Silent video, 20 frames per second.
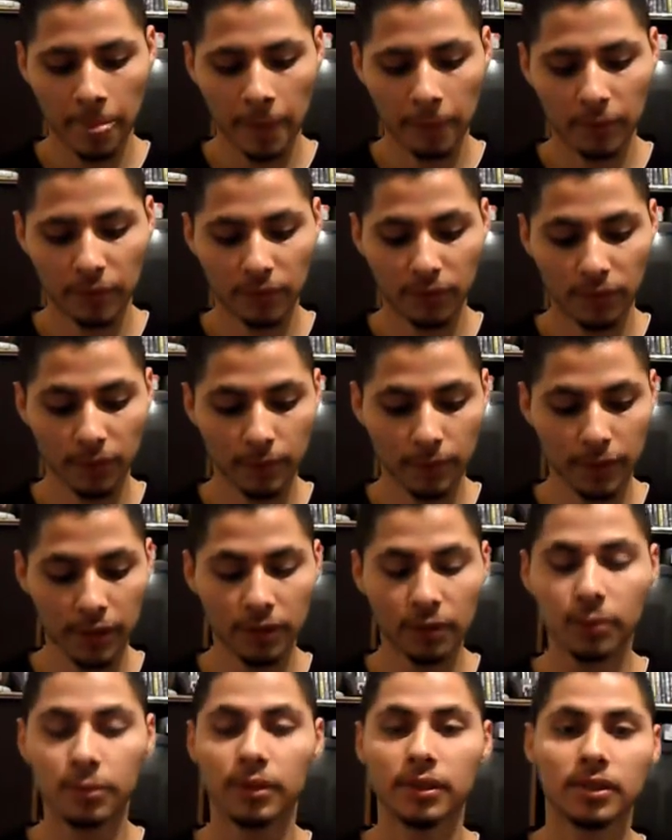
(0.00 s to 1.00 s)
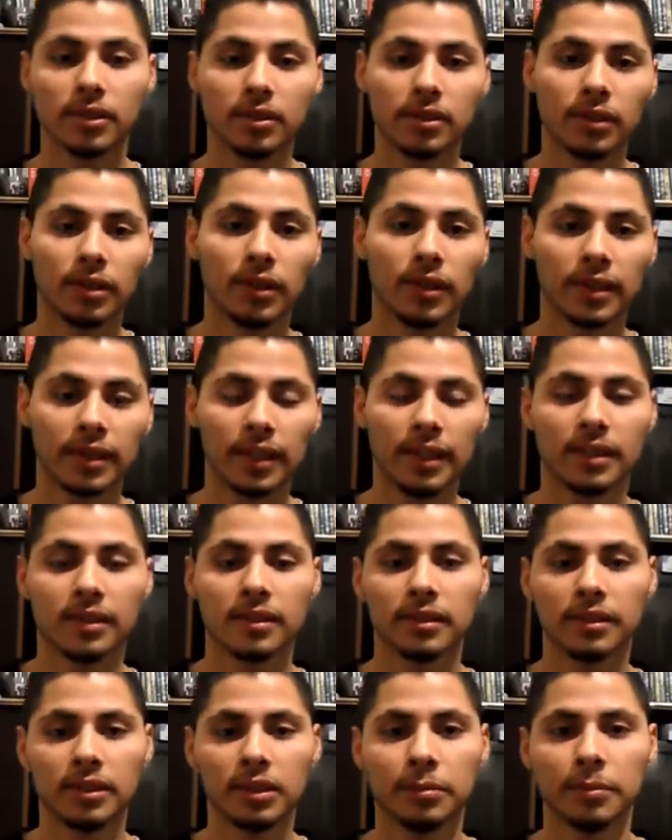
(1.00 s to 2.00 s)
But for my other ones, you know, I'd like a
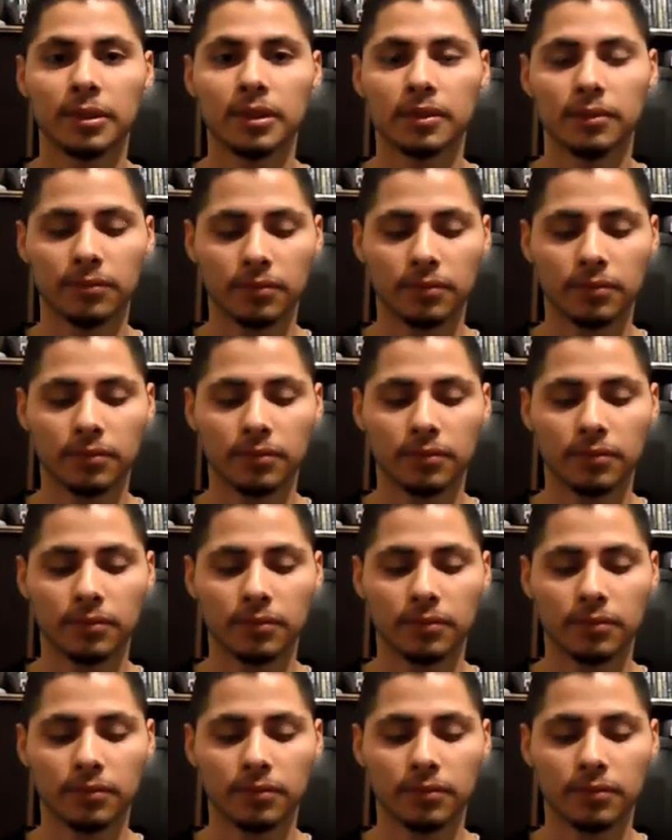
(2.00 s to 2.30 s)
little bit